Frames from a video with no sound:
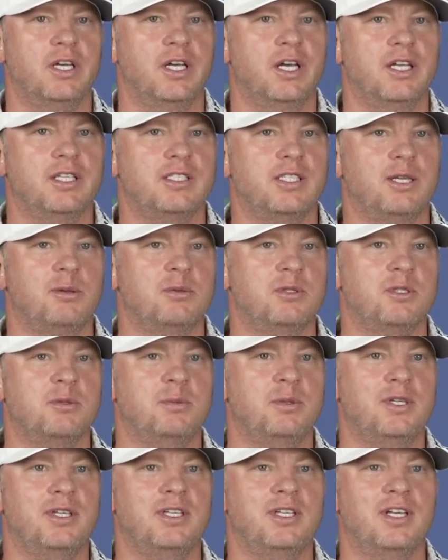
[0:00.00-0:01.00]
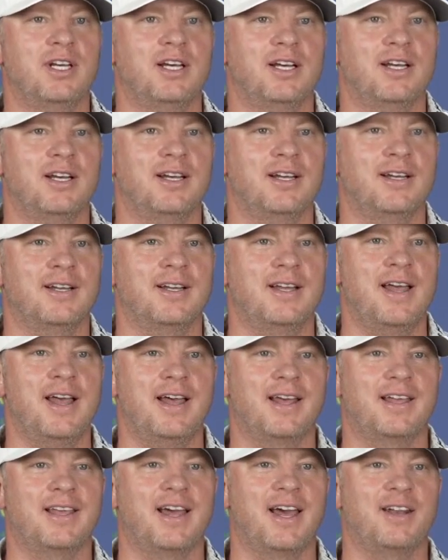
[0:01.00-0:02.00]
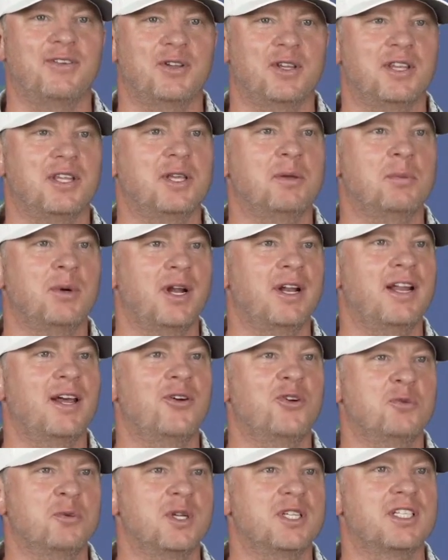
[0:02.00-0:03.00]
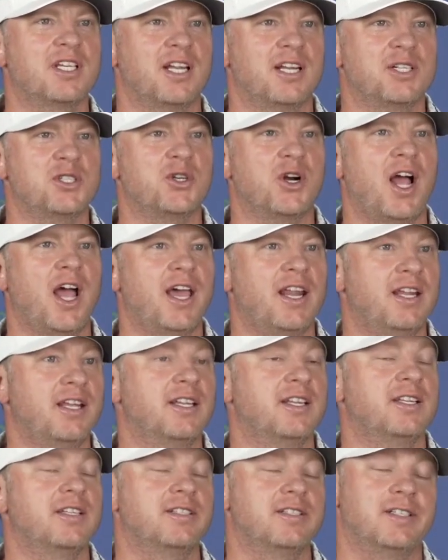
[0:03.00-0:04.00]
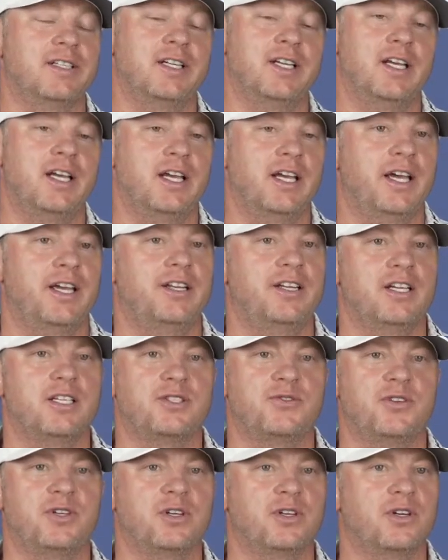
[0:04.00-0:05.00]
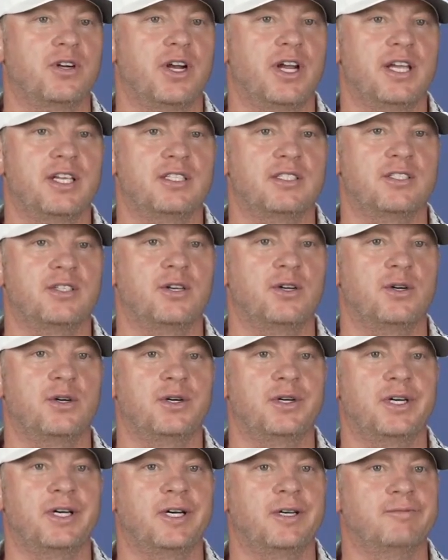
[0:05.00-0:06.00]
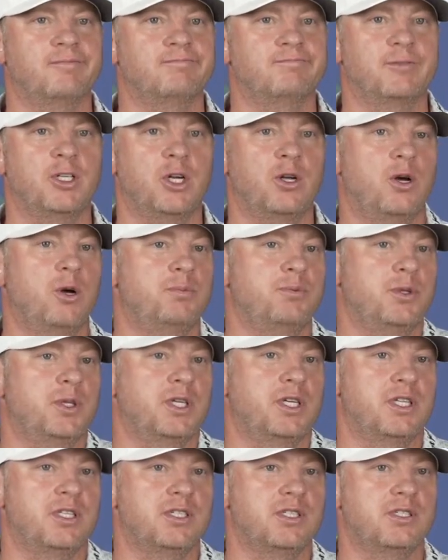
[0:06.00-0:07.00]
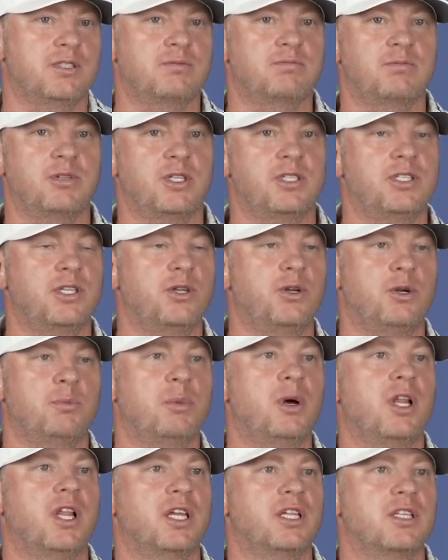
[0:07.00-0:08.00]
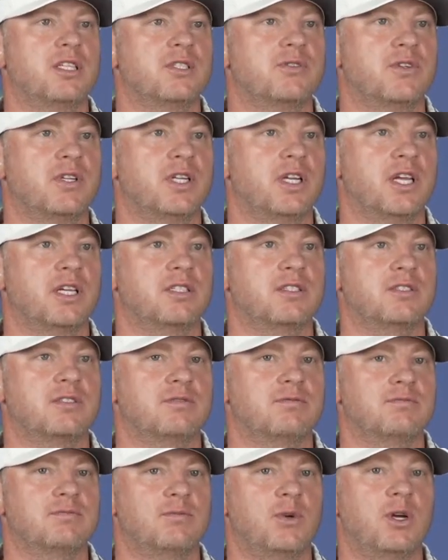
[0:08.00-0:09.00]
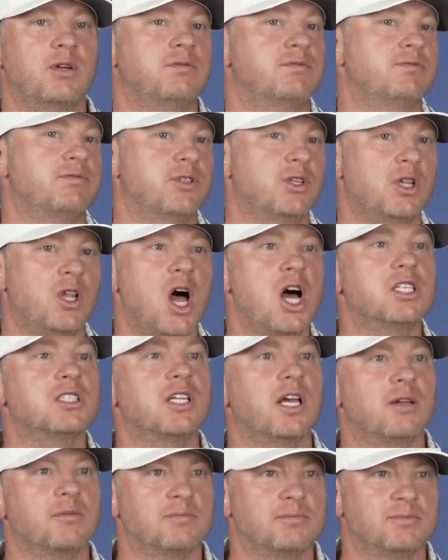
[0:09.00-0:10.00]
It seems to be kind of a theme right now. Everybody's kind of trying it, and it does feel great. So, hopefully can just continue to putt like this for a long time.